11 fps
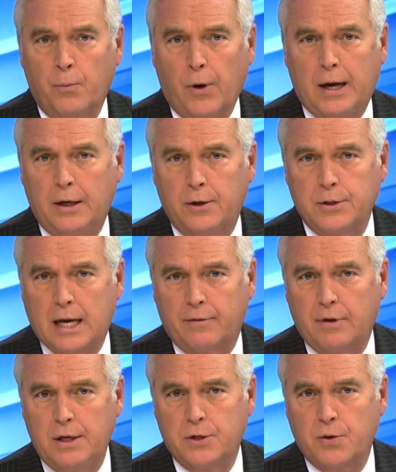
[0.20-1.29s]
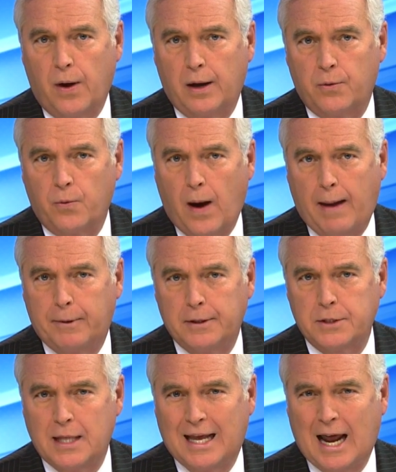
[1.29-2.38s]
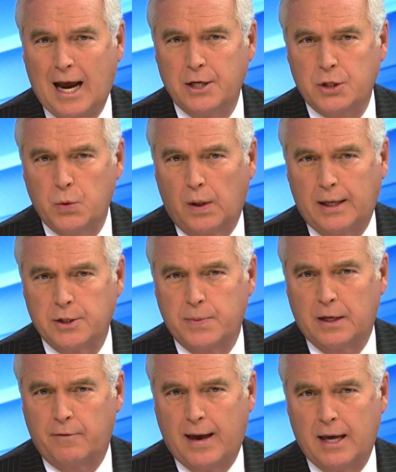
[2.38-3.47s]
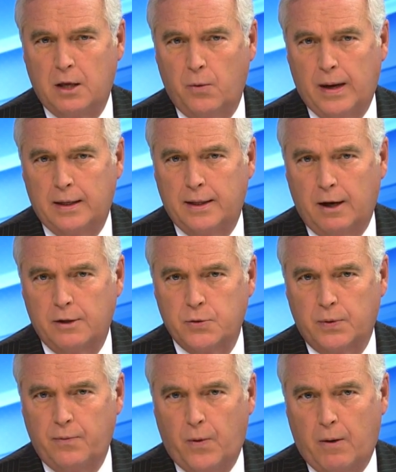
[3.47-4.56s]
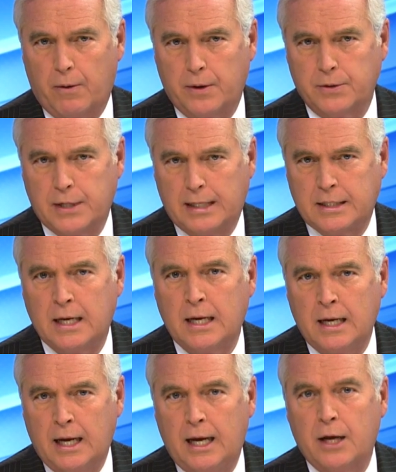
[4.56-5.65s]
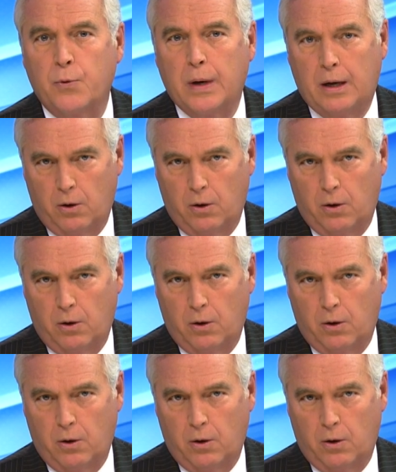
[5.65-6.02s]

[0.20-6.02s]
Breaking news out of East Grand Rapids that high school has been evacuated there. And 24-hour News 8's Henry